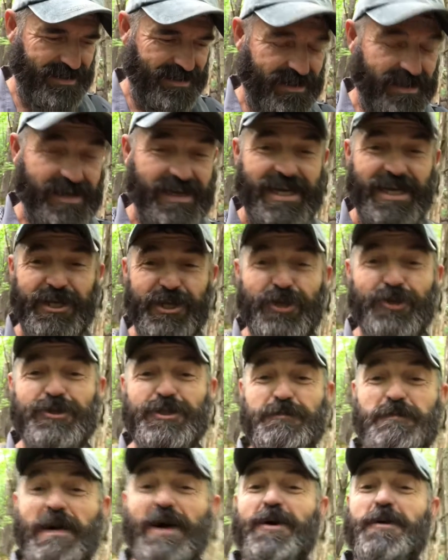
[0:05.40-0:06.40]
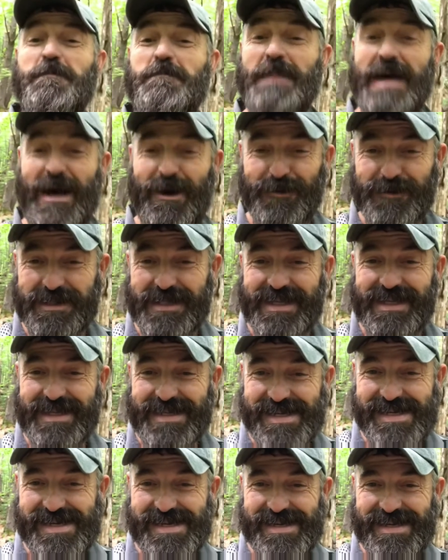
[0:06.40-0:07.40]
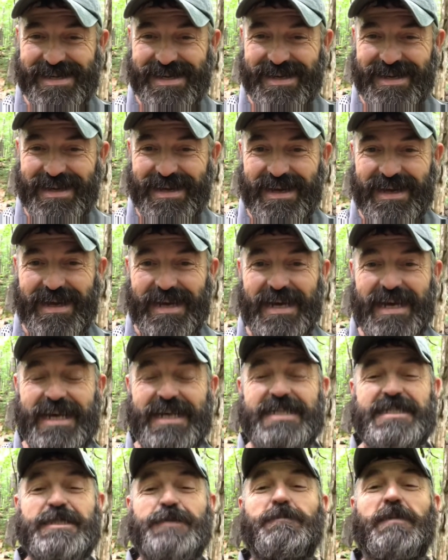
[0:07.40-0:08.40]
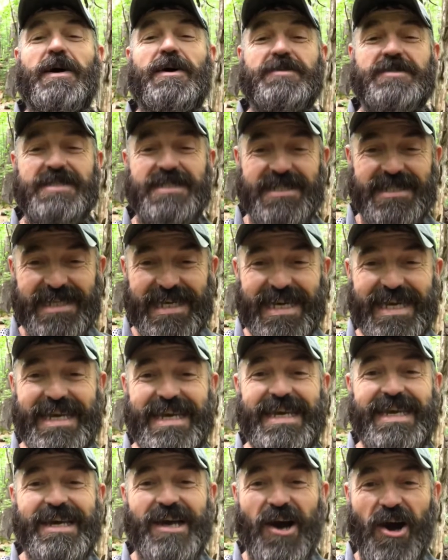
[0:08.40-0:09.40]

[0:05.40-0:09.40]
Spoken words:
Can you spell mountain? It's spelled C-R-A-P,